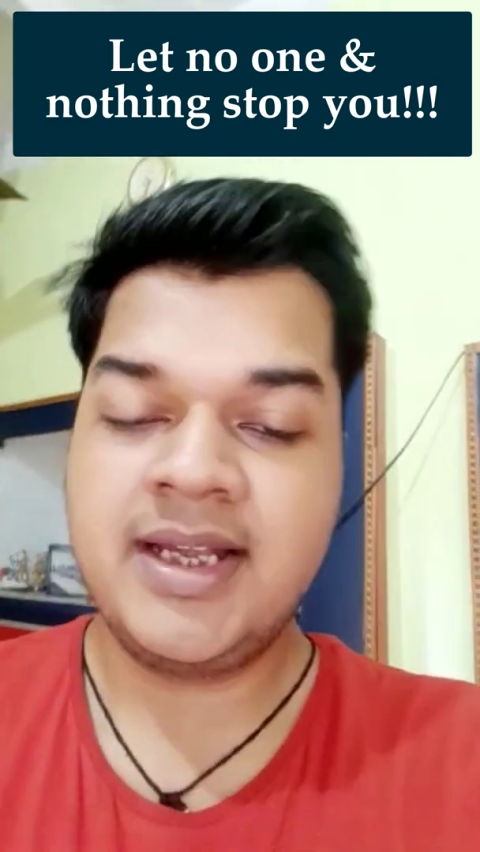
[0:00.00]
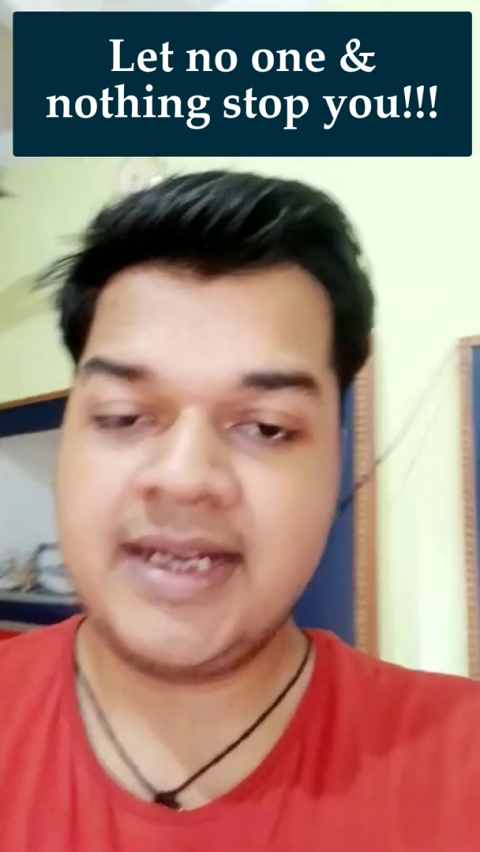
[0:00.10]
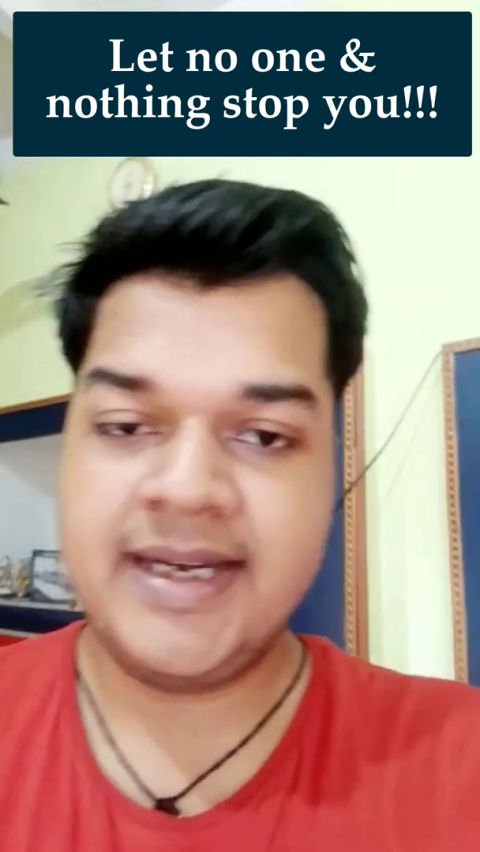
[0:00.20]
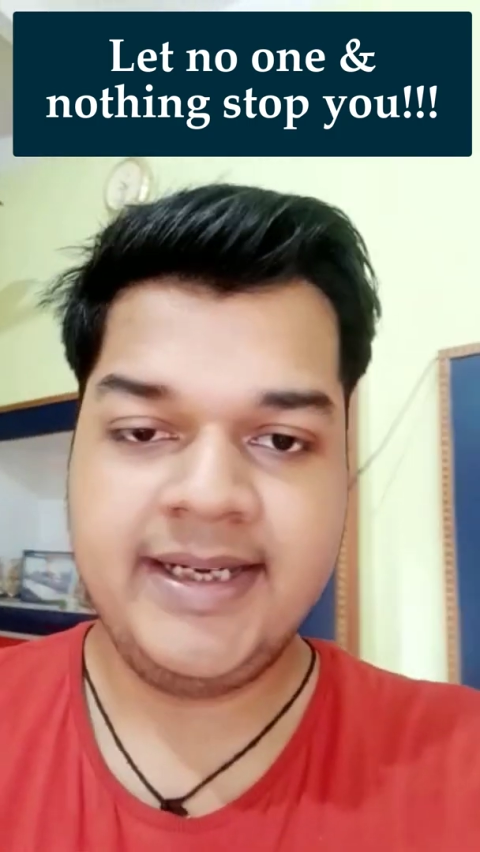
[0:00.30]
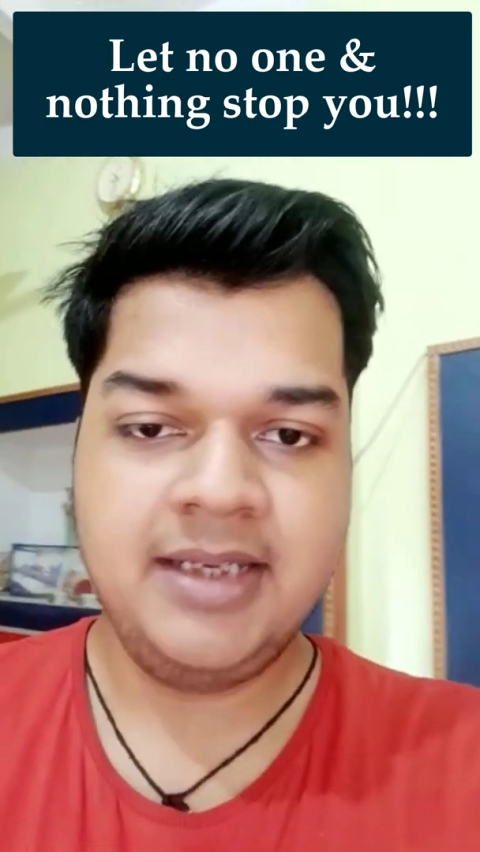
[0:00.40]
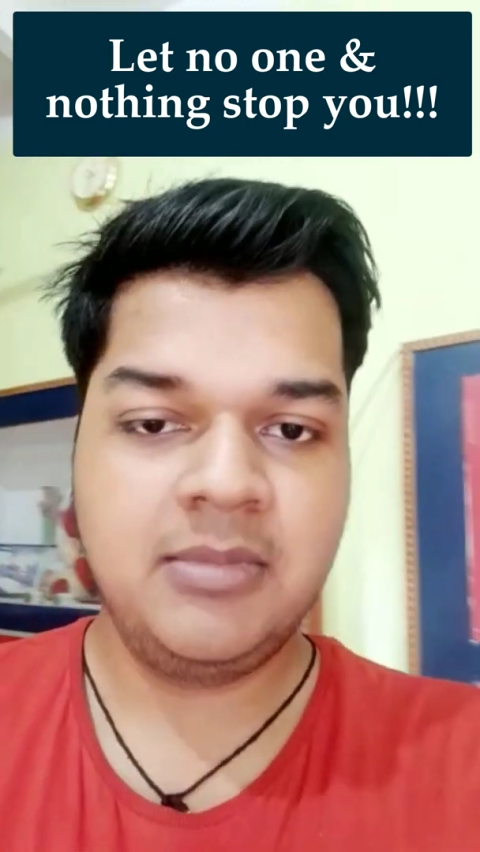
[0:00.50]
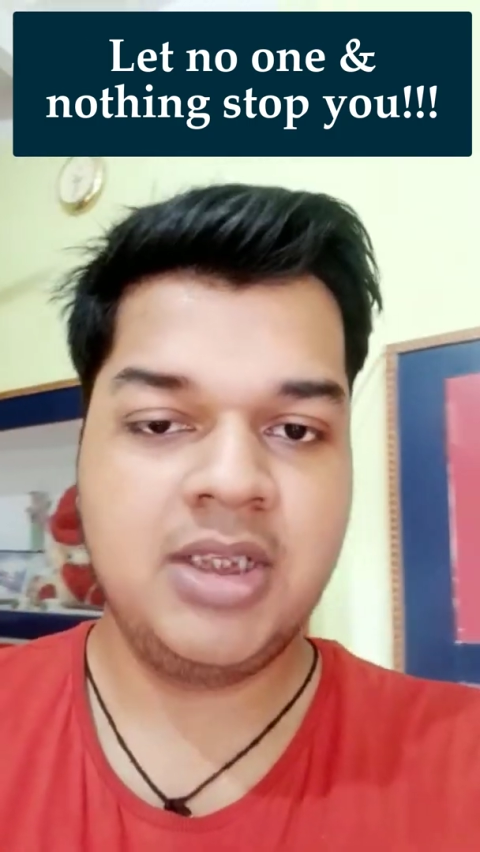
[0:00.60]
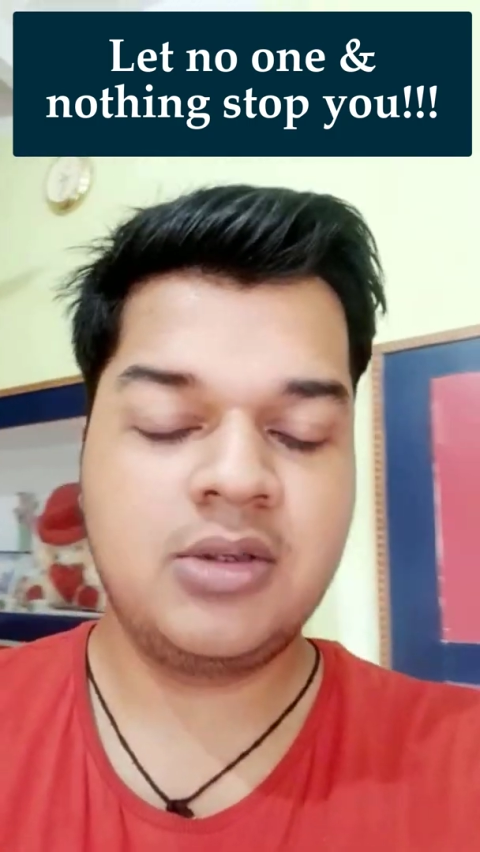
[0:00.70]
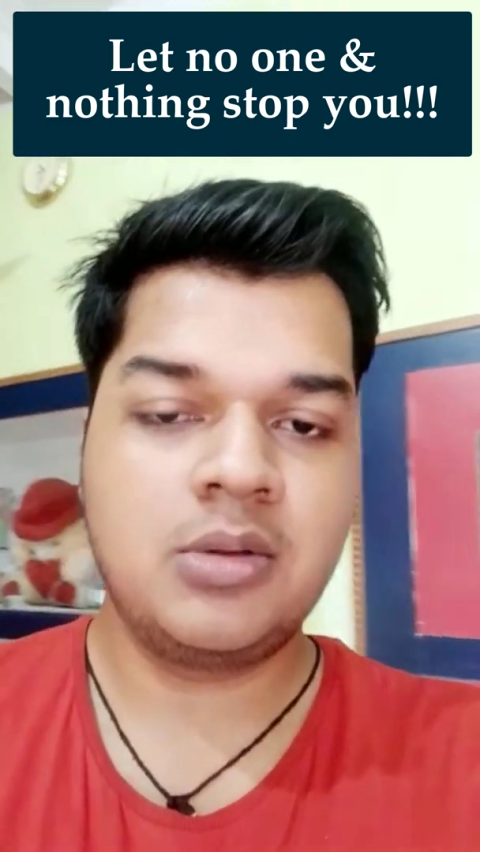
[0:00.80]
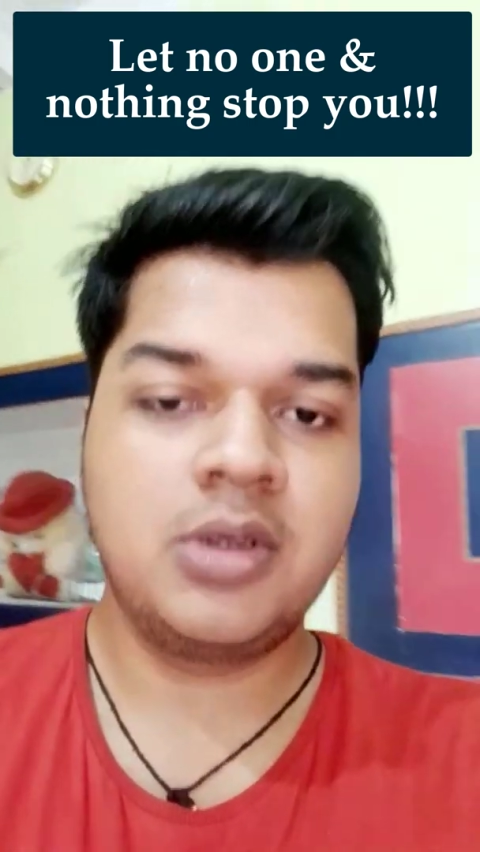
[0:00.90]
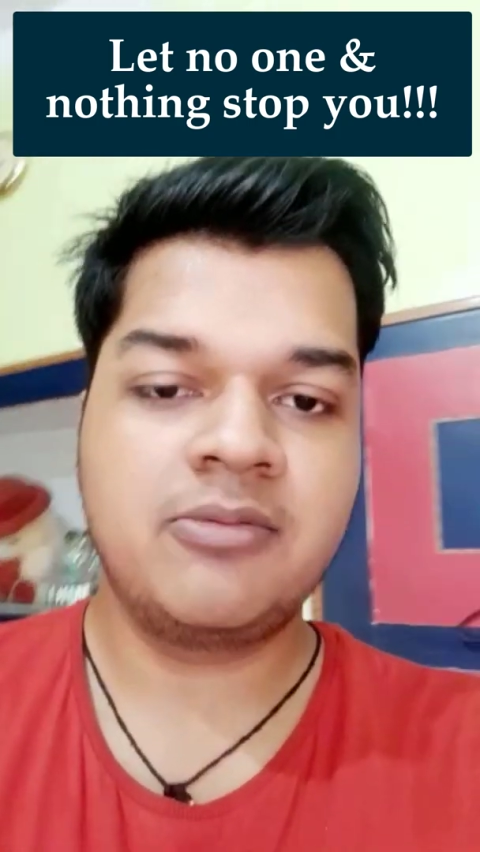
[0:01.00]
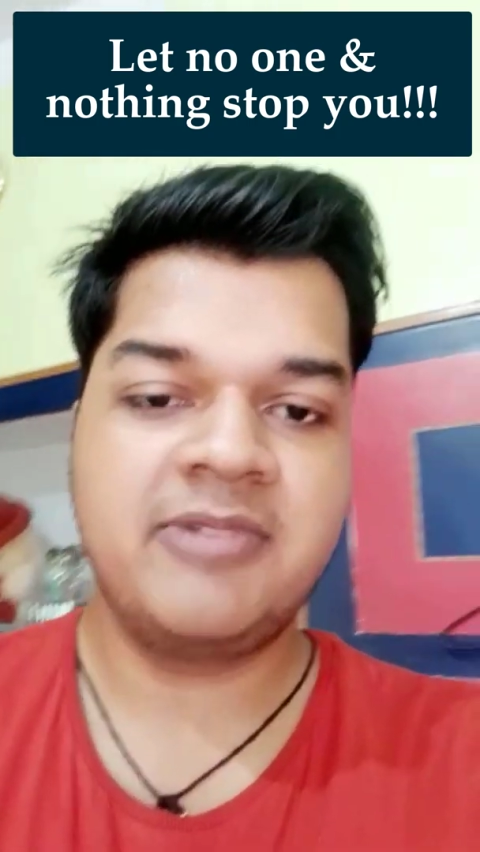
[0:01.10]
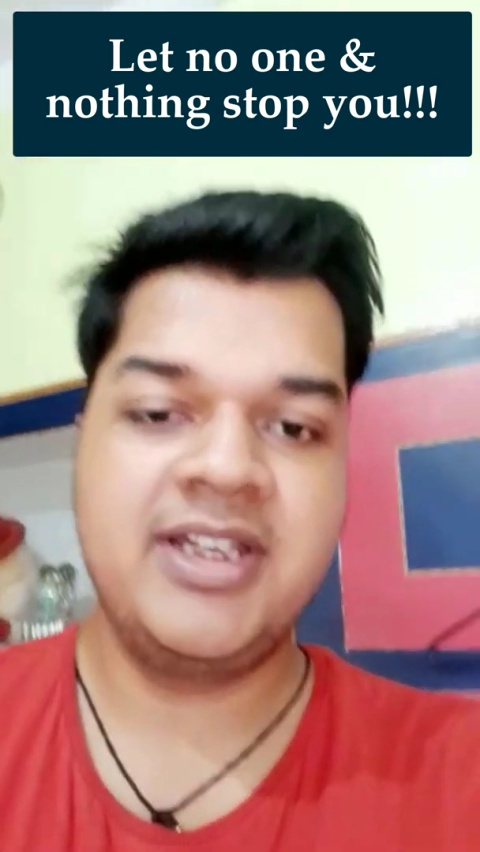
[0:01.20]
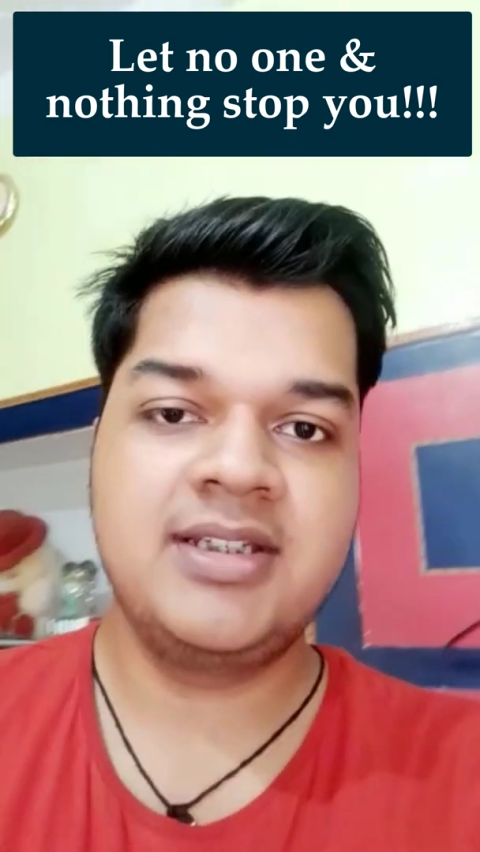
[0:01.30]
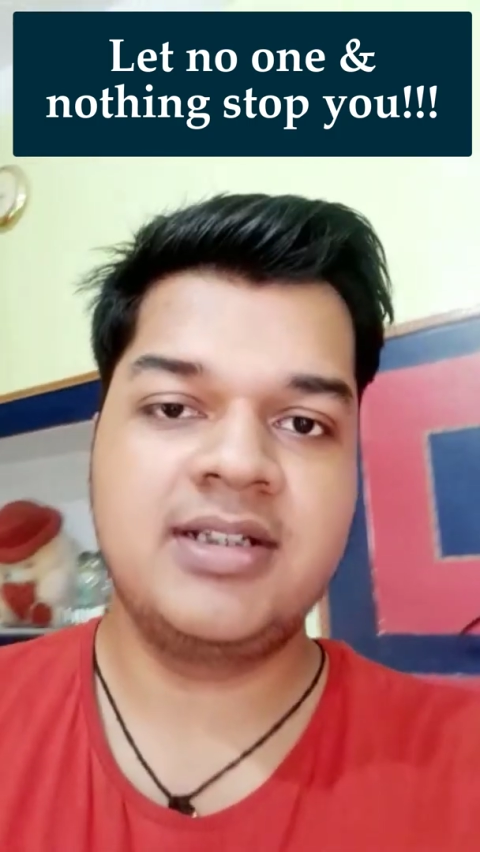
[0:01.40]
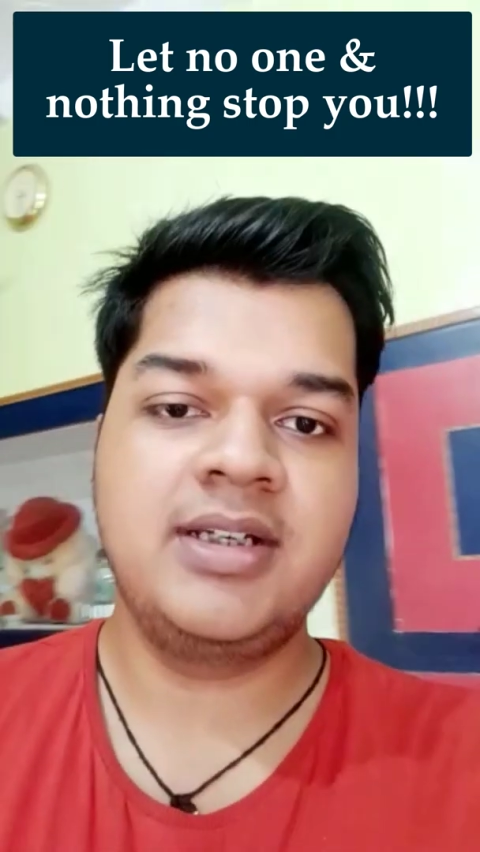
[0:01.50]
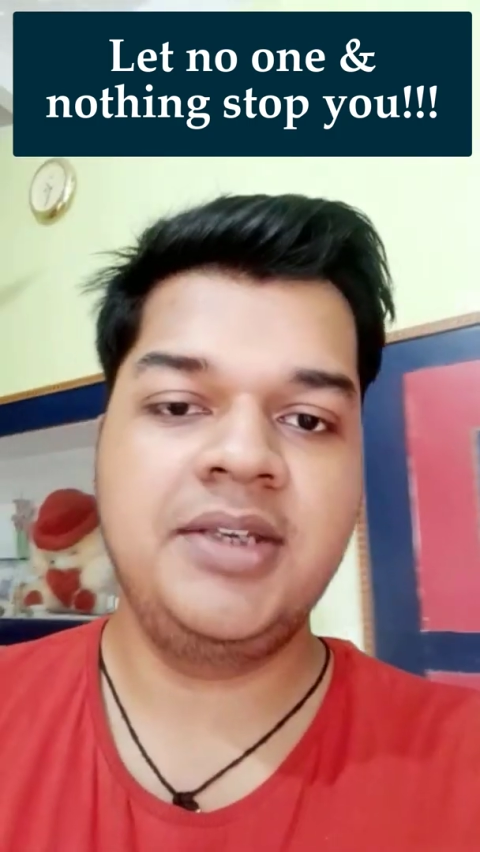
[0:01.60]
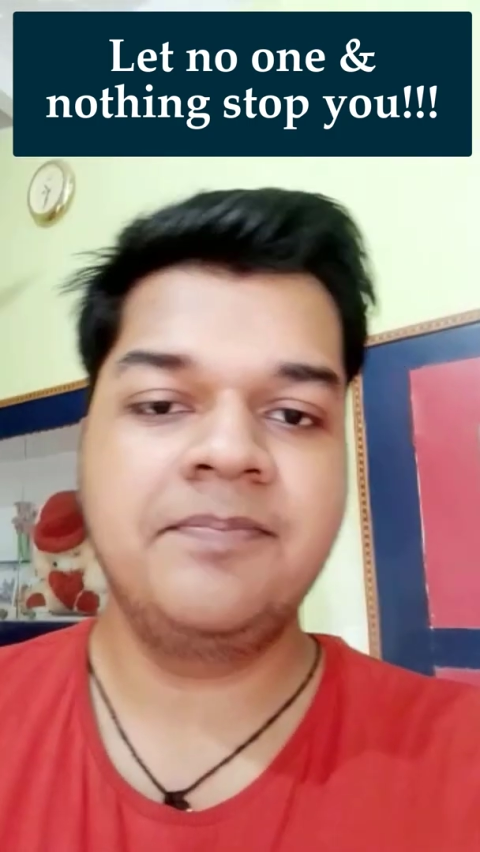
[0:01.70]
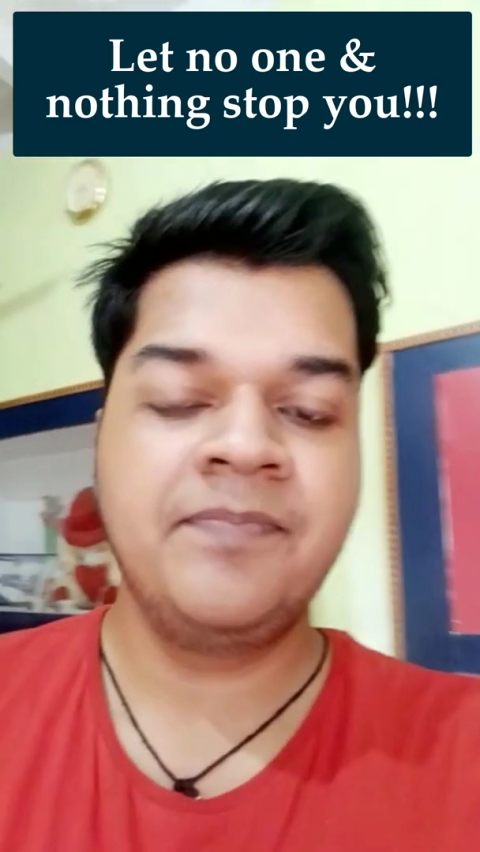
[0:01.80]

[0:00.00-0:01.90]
guiding me throughout my journey.